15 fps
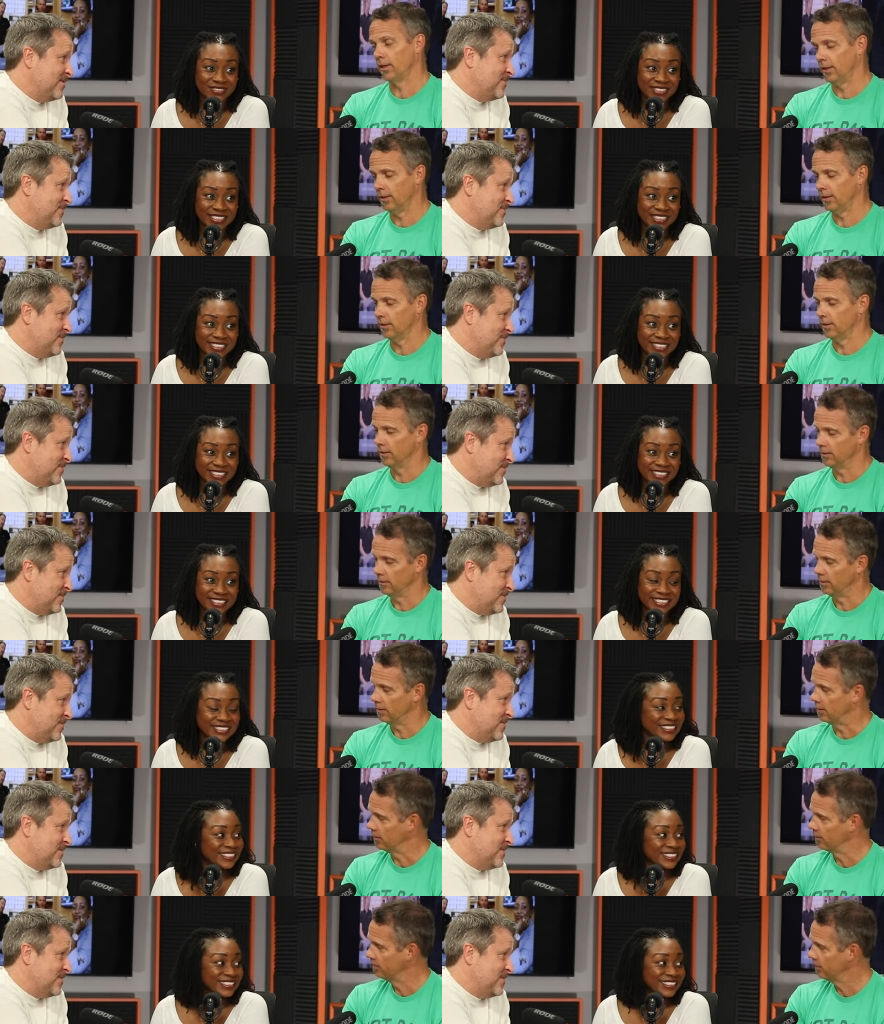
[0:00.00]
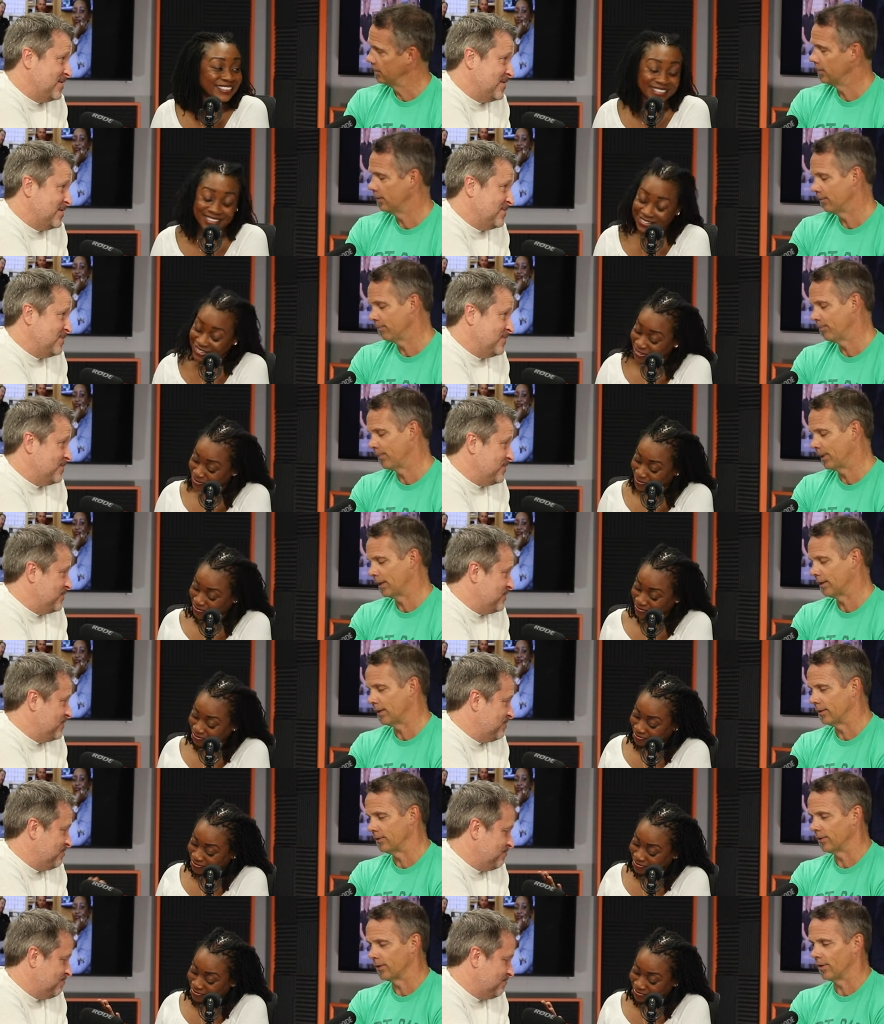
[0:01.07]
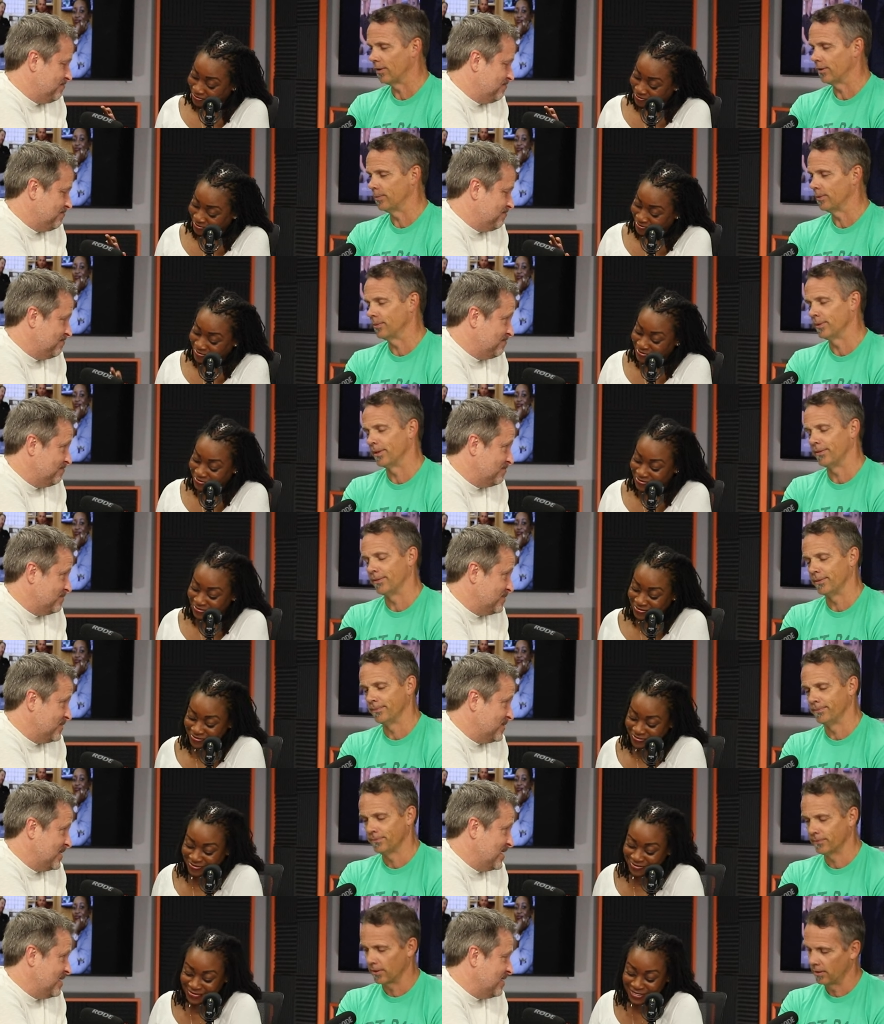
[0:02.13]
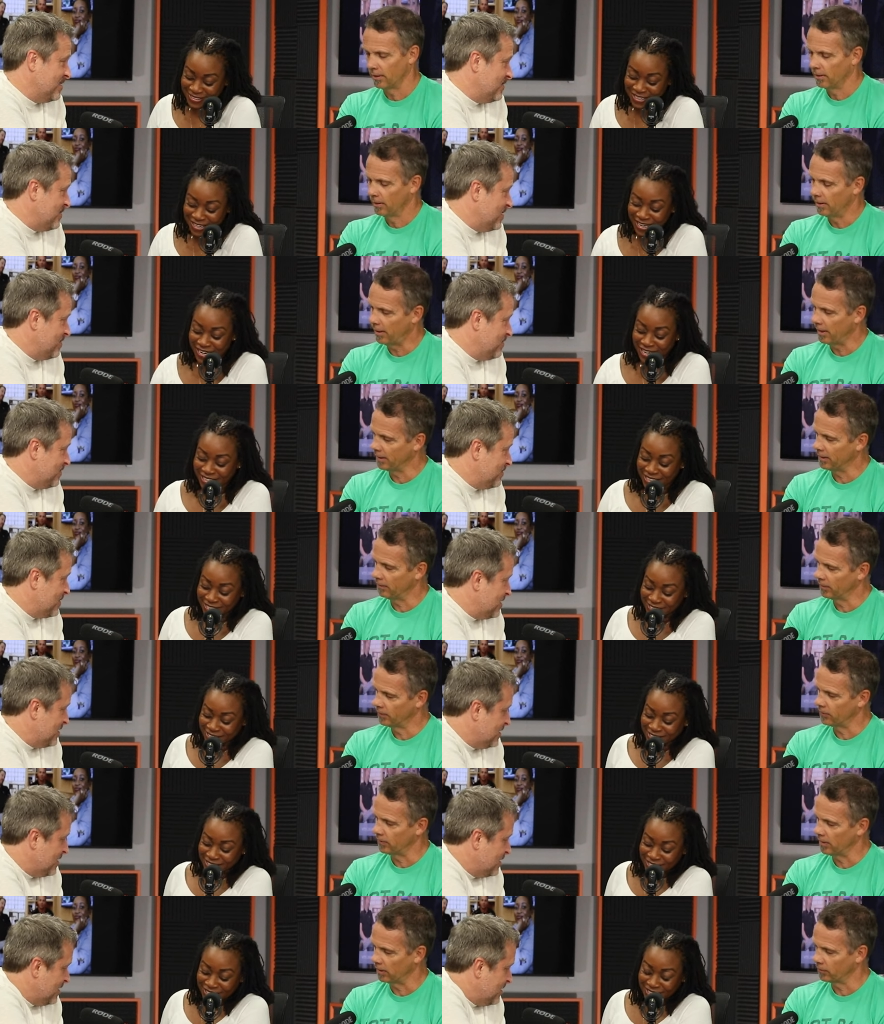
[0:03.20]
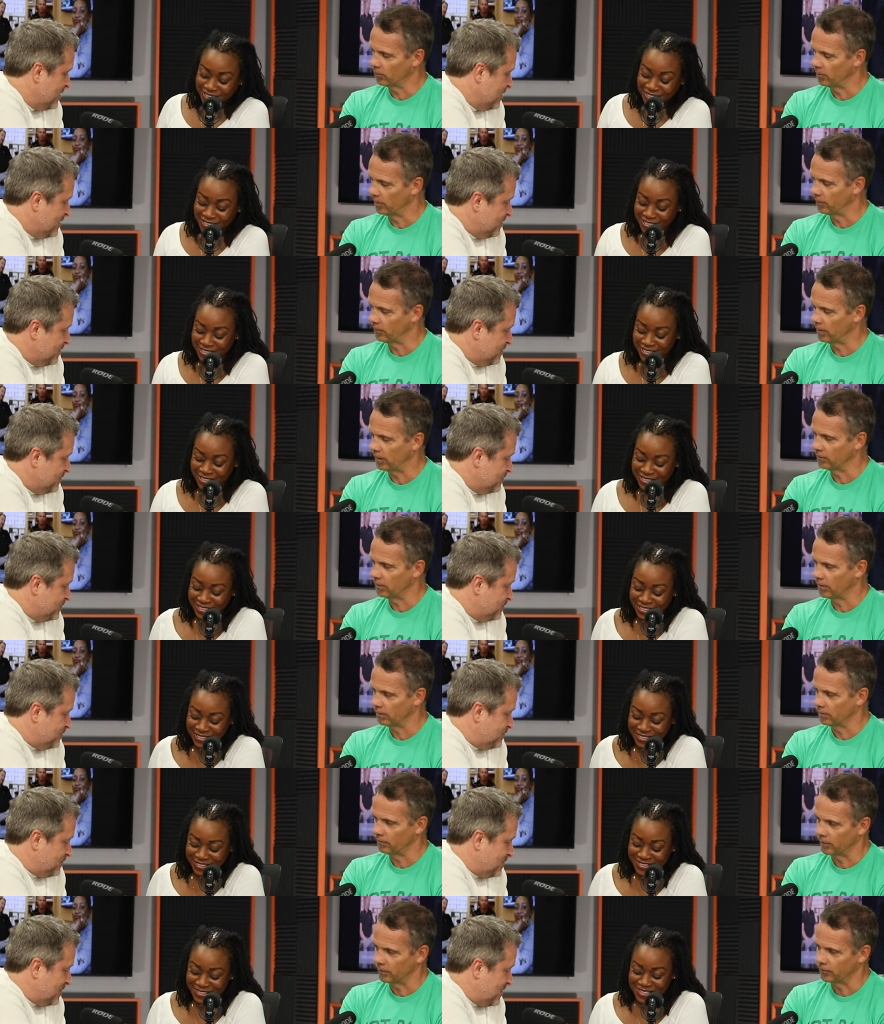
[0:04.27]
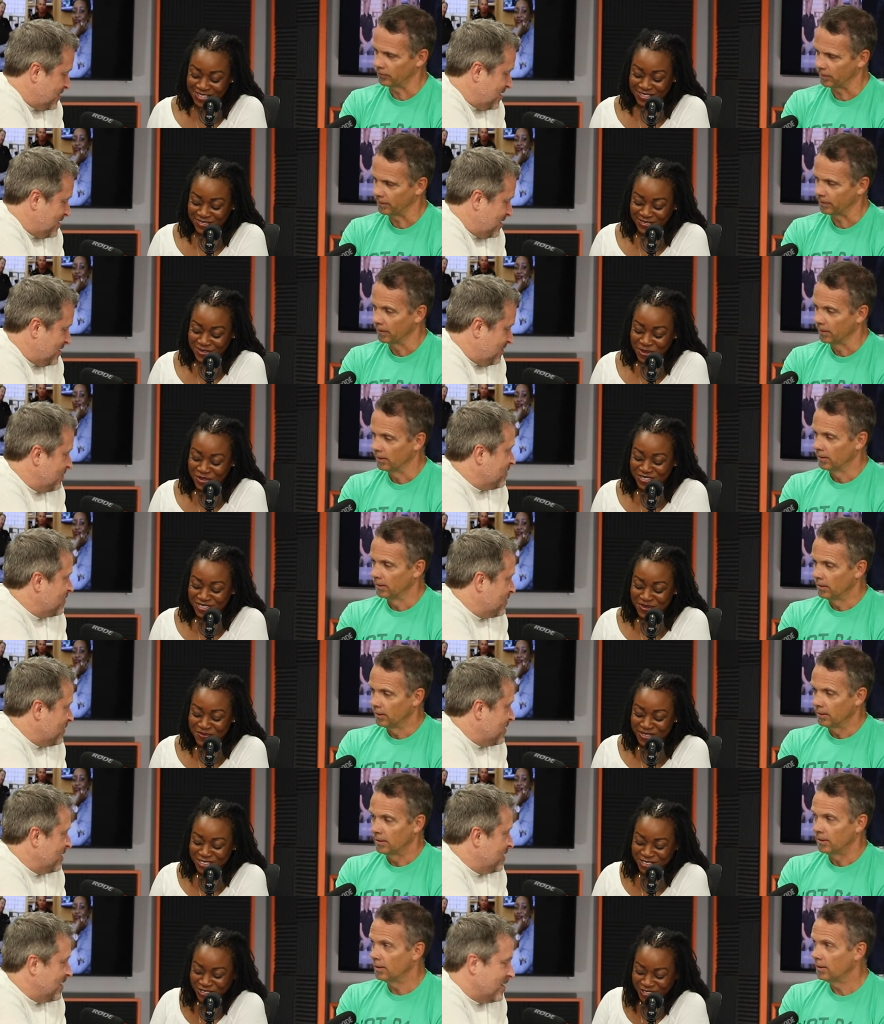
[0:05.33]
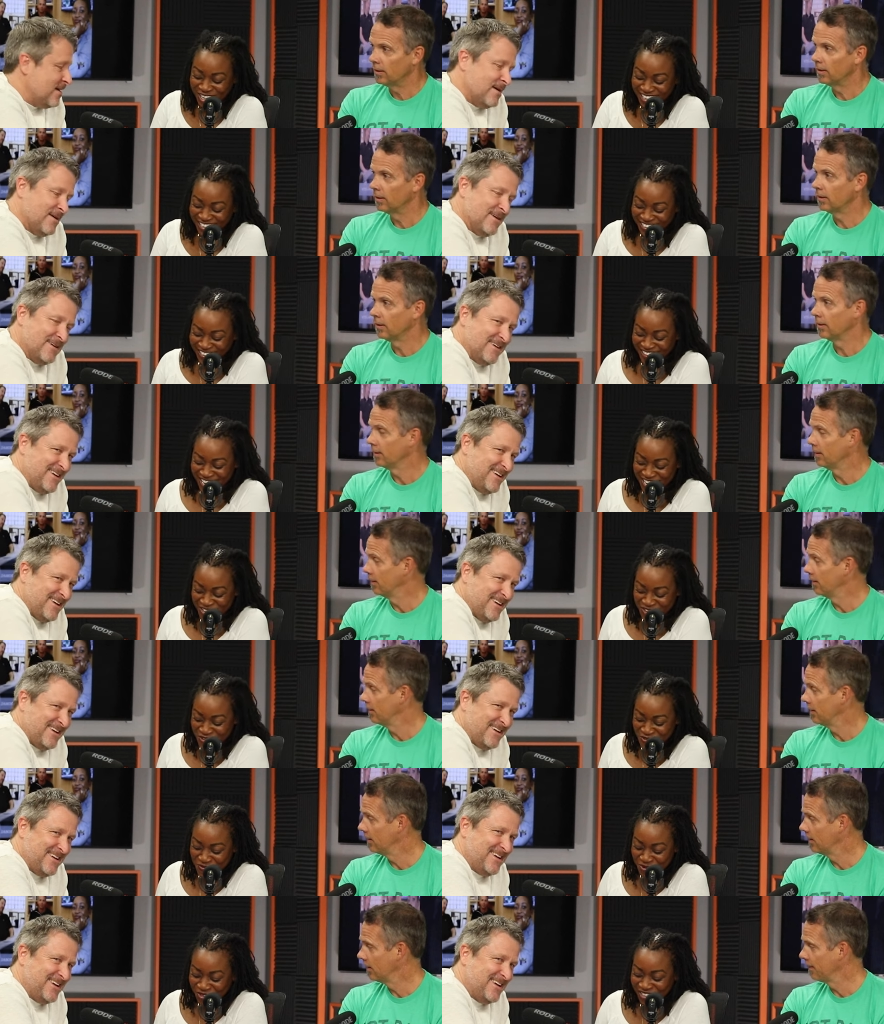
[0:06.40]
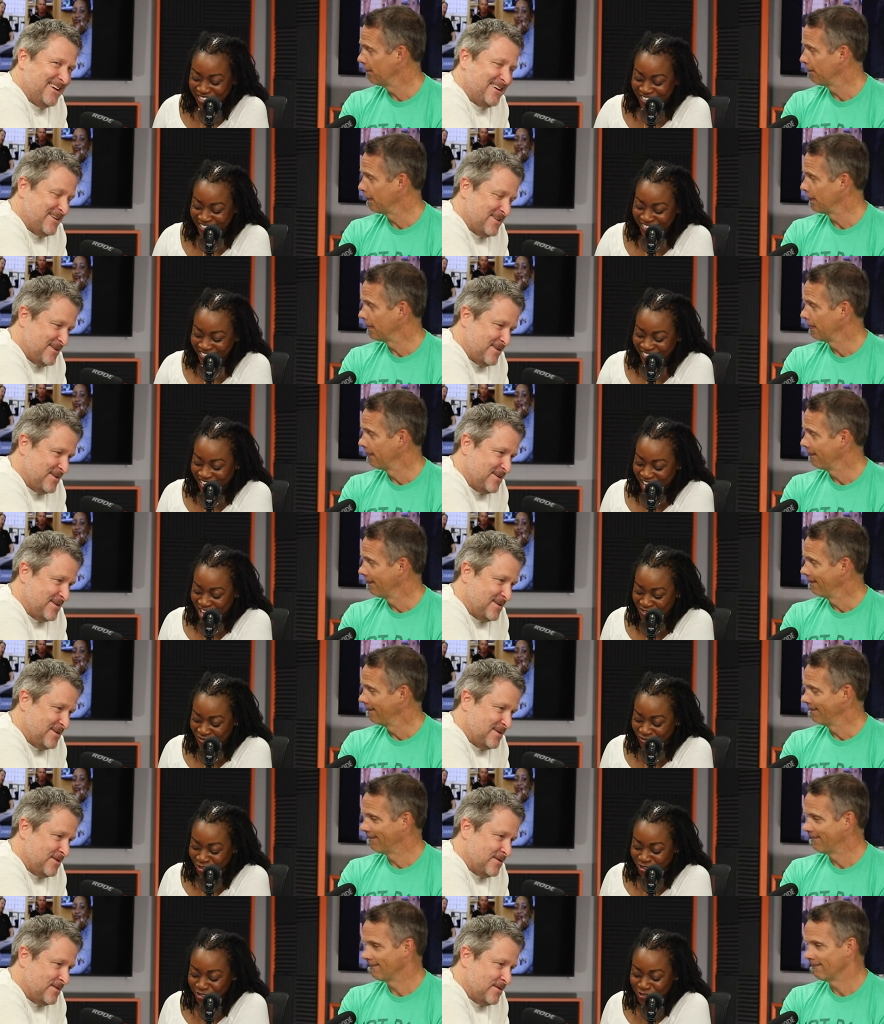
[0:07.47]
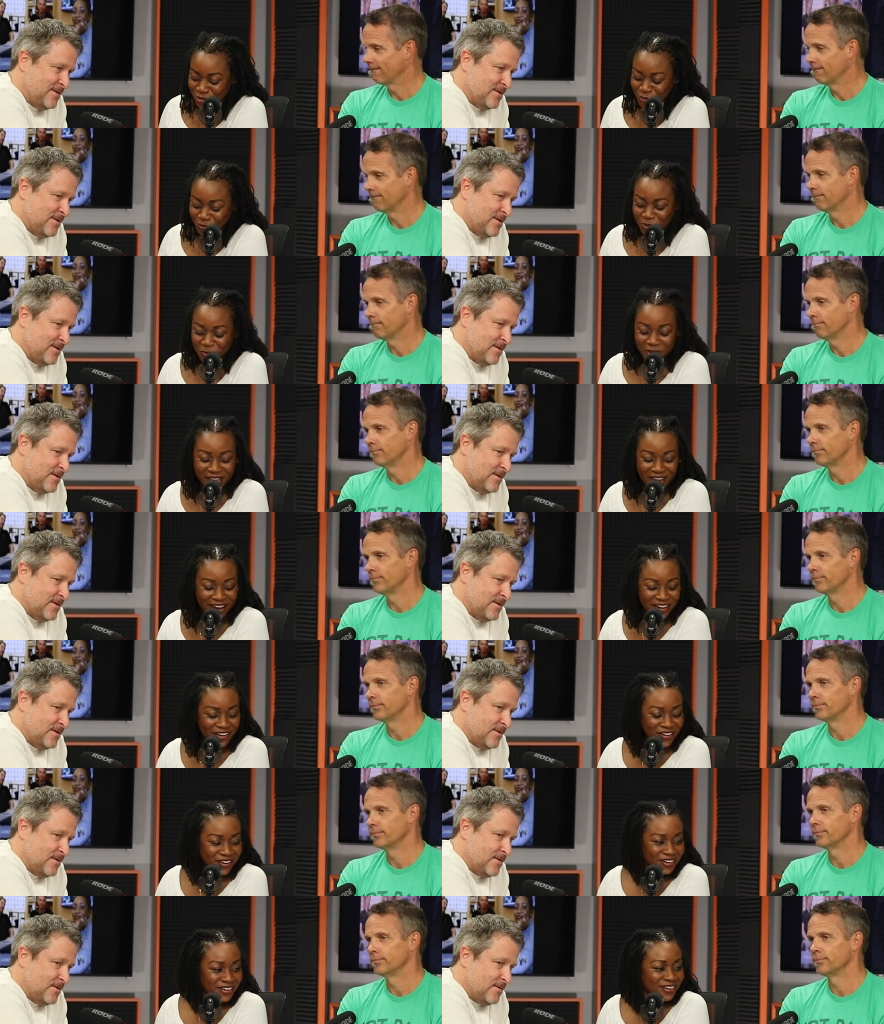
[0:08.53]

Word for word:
Speaker 1: late, and you know, yep. you break down your car, but whatever. Yeah. All right. Give us the next one that sounds like the first three.
Speaker 2: Uh, demonstrate uh, that you've put in an effort to prepare.